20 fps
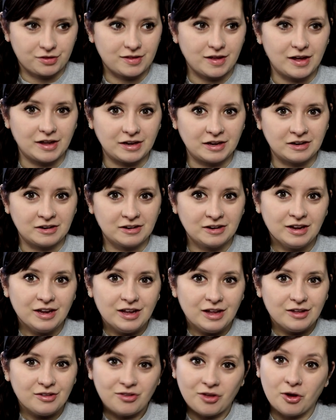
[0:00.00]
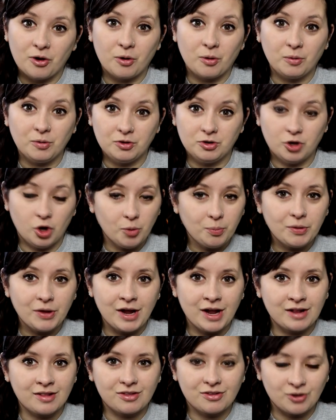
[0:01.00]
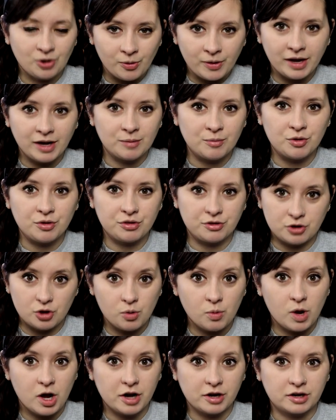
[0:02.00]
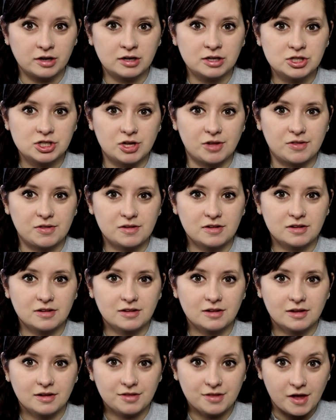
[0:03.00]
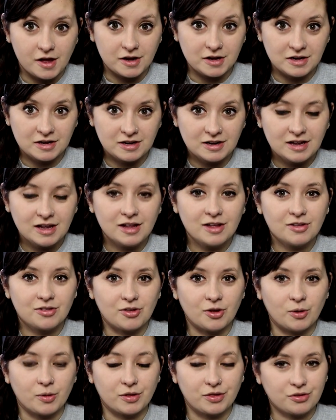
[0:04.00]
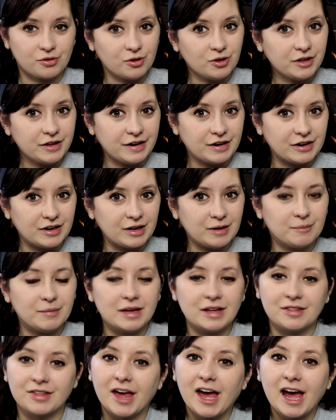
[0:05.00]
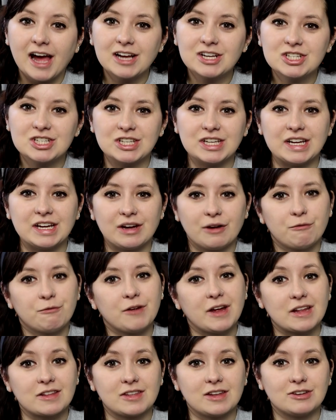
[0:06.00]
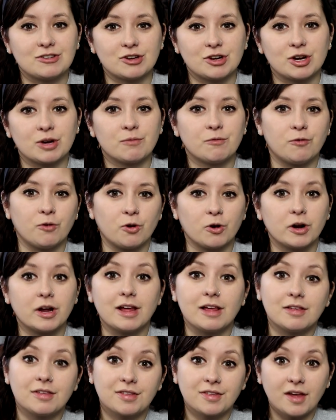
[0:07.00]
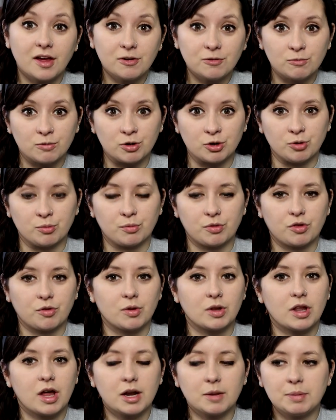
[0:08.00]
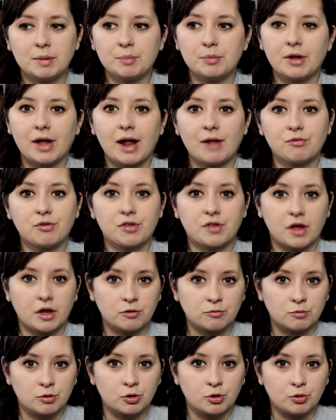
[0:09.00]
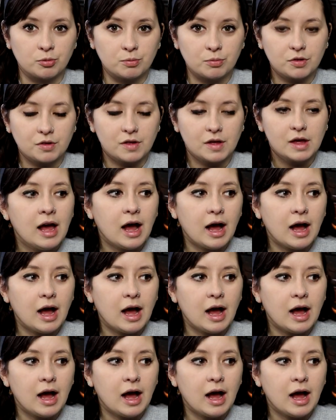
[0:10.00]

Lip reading: sun. So no plants, no animals, no water, just sun. So a solarium is actually a fancy term for a sunroom. So a lot of people have sunrooms.